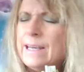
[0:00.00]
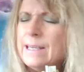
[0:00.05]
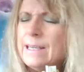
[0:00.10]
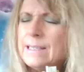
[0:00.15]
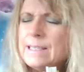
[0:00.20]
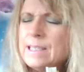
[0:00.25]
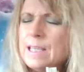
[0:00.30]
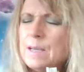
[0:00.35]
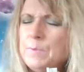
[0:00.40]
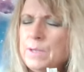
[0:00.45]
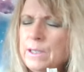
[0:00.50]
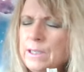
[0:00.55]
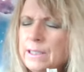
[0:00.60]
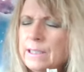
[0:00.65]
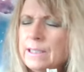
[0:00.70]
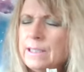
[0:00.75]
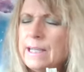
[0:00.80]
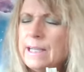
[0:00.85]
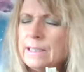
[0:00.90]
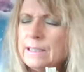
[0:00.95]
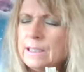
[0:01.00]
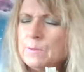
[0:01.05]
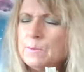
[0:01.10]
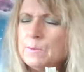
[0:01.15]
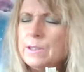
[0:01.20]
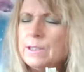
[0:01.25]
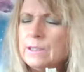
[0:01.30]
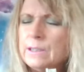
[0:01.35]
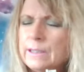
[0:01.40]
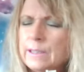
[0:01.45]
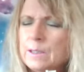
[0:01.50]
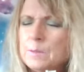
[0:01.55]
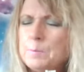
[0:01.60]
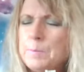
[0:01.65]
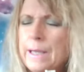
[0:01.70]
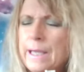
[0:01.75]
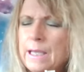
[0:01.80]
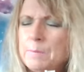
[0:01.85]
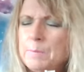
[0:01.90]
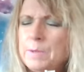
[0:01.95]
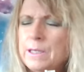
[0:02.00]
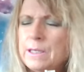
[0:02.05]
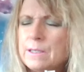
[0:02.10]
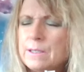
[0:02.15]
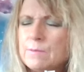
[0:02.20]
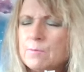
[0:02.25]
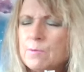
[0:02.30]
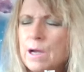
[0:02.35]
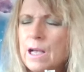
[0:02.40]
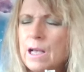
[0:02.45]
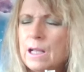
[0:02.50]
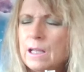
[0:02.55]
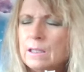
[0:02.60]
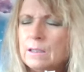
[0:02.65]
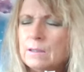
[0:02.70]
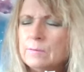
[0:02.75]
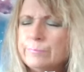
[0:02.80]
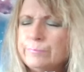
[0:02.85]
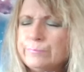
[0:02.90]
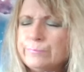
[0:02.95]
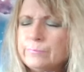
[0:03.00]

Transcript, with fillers: And it's something connected with the little baby as well.